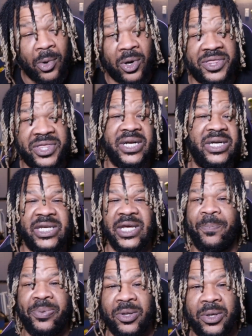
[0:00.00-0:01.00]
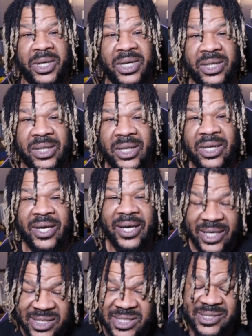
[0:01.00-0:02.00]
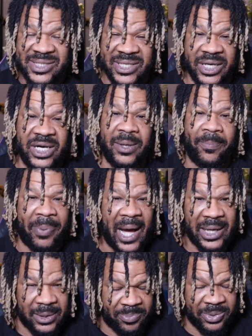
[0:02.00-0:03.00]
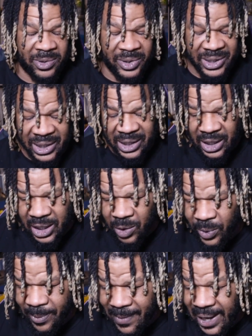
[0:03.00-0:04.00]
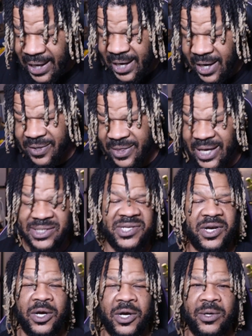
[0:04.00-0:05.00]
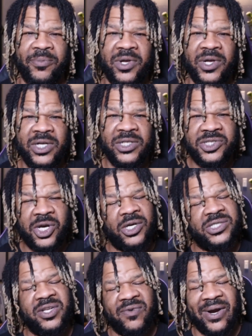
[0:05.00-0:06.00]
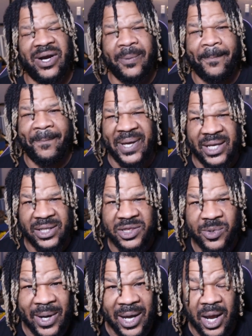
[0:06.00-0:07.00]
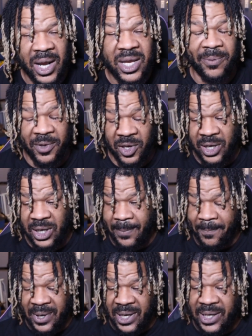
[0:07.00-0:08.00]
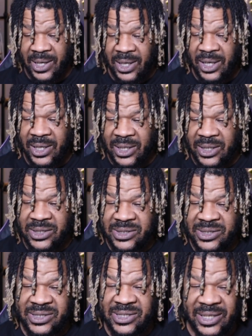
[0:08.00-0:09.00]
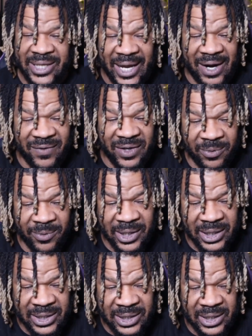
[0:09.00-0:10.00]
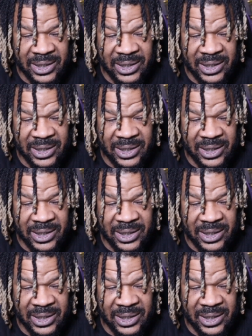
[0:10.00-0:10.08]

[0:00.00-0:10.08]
than a diploid is considered a polyploid. And we may hear that term tossed around a bit throughout our community, but today I really wanted to